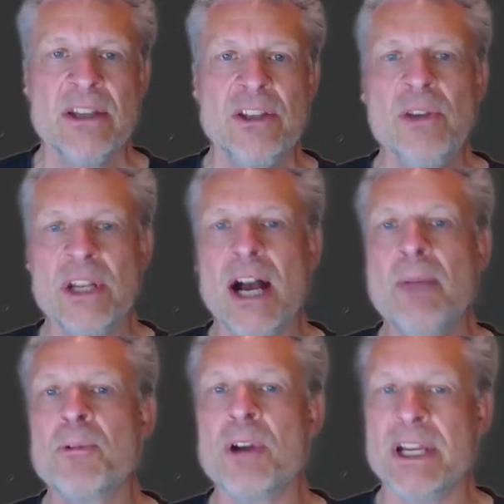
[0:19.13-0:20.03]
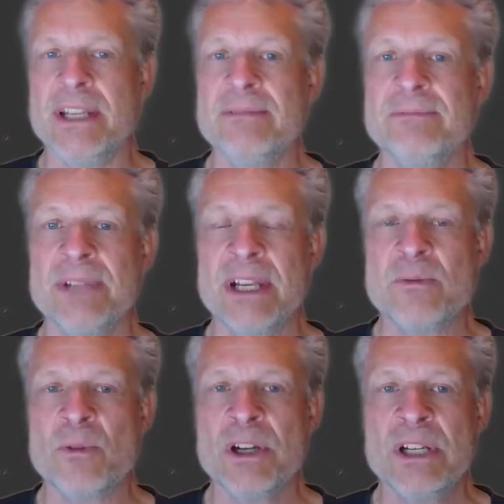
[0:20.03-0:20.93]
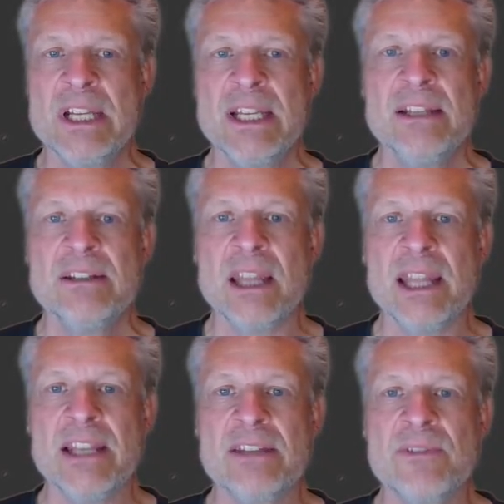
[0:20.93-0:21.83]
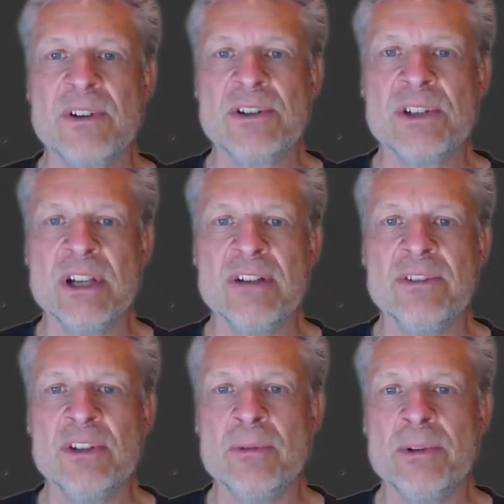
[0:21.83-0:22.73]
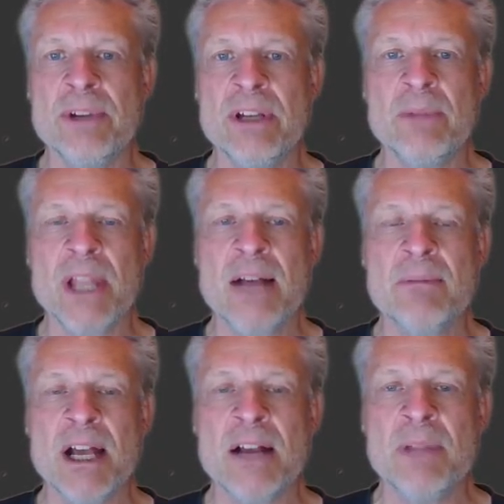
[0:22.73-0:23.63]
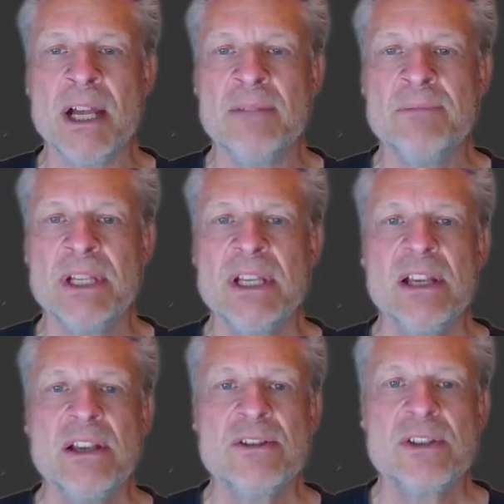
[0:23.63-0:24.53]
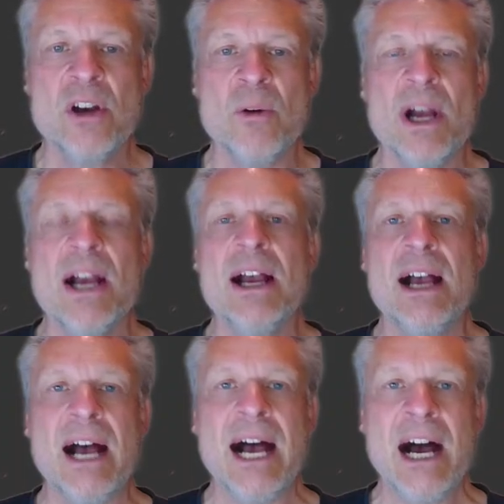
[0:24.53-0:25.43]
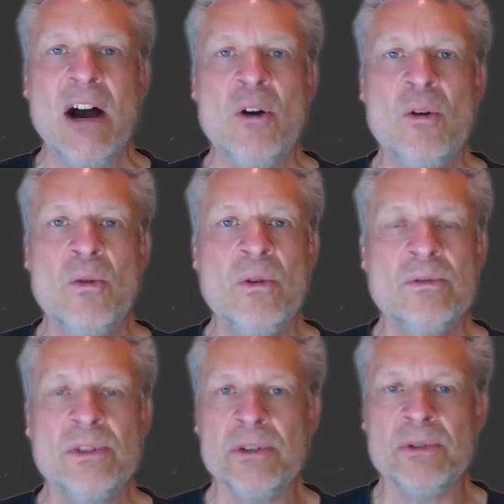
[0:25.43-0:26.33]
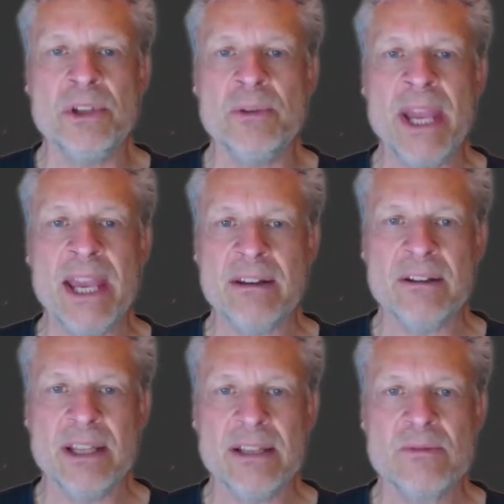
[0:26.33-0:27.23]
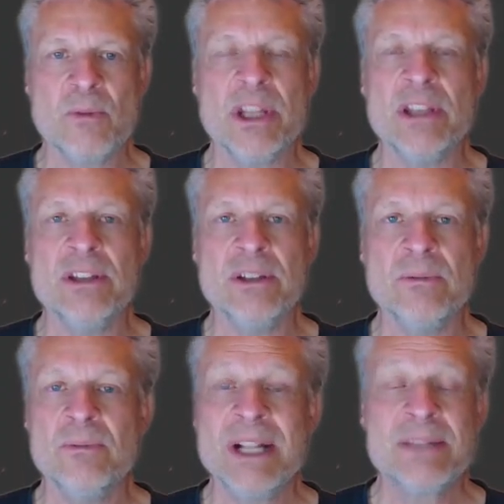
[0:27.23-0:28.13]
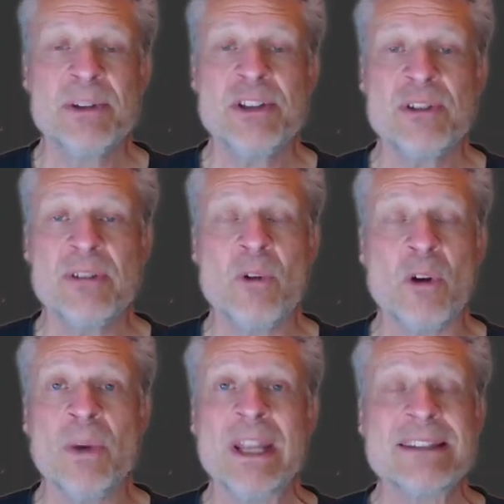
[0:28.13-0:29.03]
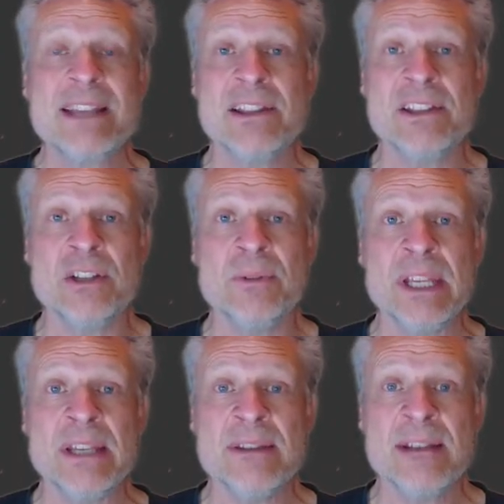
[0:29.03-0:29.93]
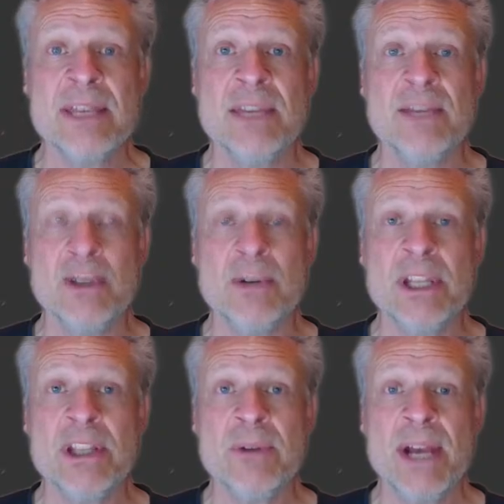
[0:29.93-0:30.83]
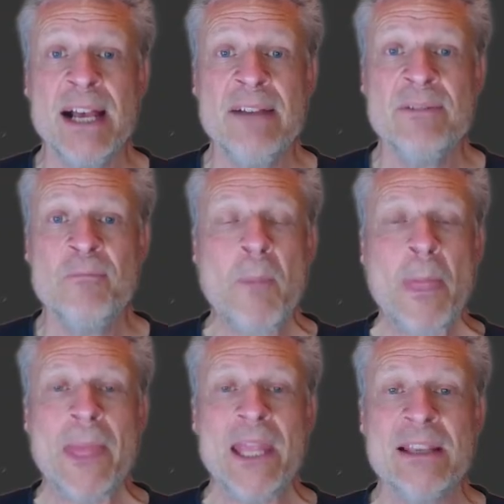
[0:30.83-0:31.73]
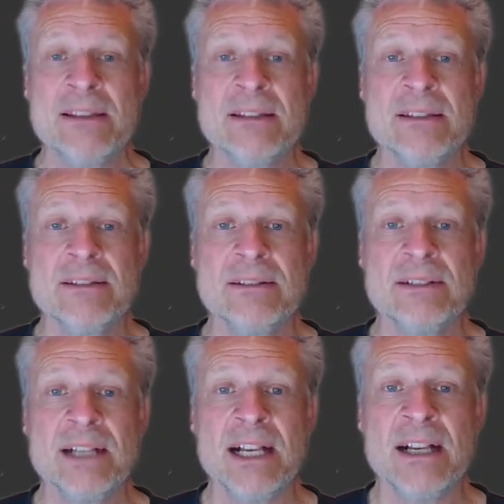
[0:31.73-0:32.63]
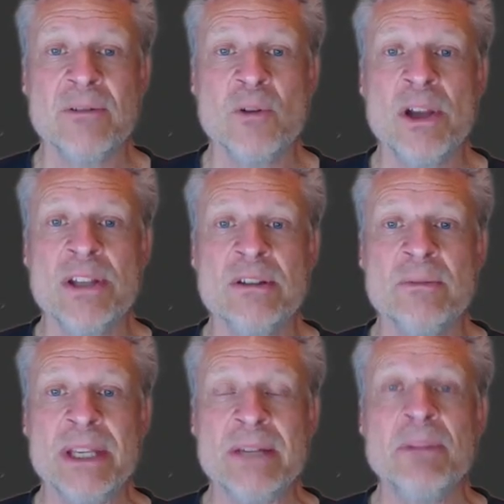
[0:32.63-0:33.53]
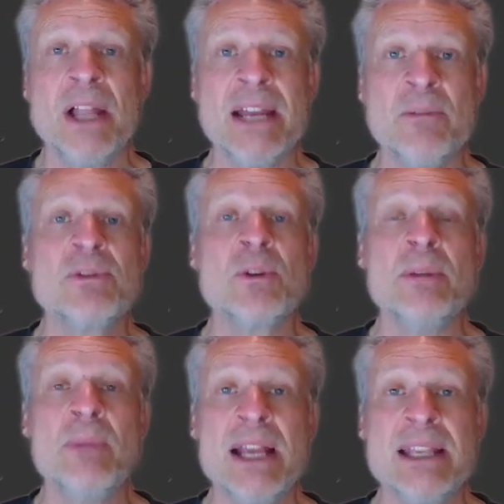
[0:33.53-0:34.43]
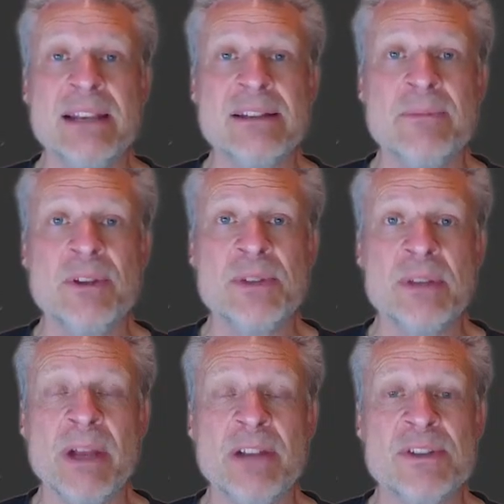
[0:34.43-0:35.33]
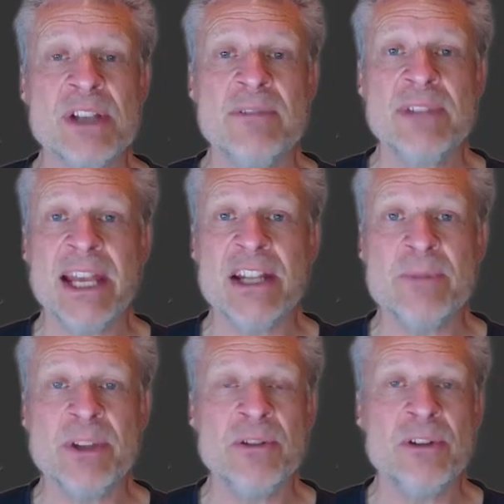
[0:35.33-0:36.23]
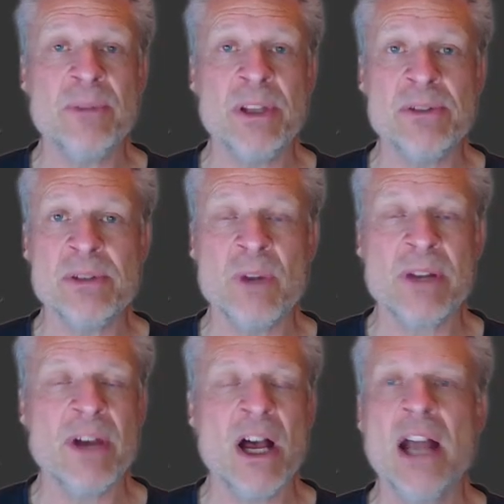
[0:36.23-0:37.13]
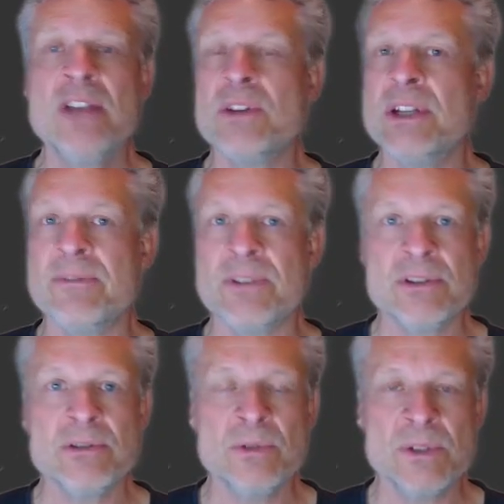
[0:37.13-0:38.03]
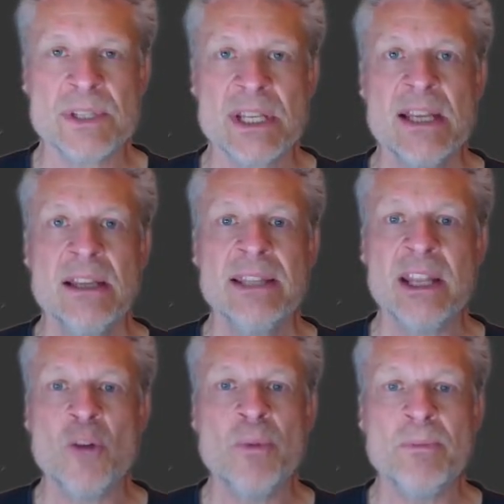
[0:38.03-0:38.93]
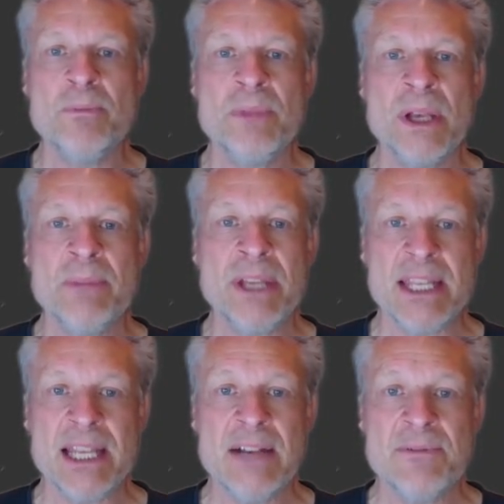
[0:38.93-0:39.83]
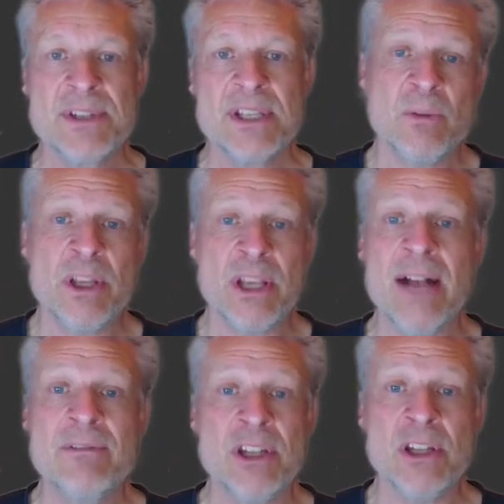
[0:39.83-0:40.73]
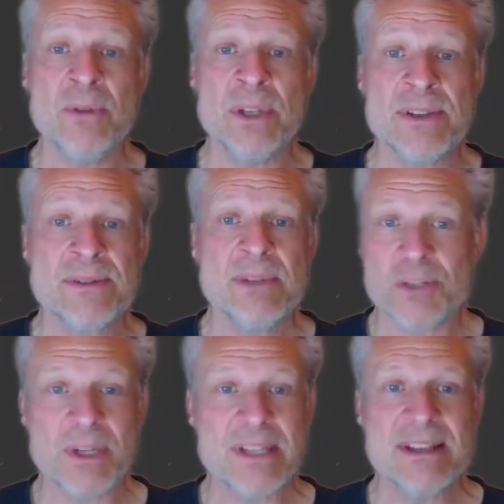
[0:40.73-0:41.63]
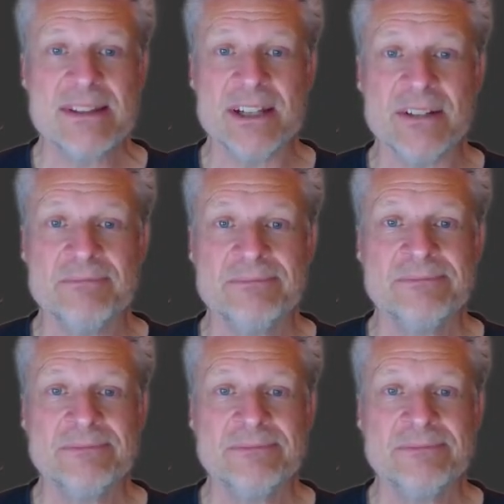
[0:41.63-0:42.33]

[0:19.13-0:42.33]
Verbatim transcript: You can upgrade, nice word, to the latest version of Adobe Read, blah, blah, blah. So how do you handle this? What do you do? Well, it's pretty straightforward. What it's telling you is the viewer that you have isn't uh, going to be compliant. So in my case, I'm using Microsoft Edge, but you could be using one of a hundred different tools that open uh, PDFs. What you have to do is just what it says here.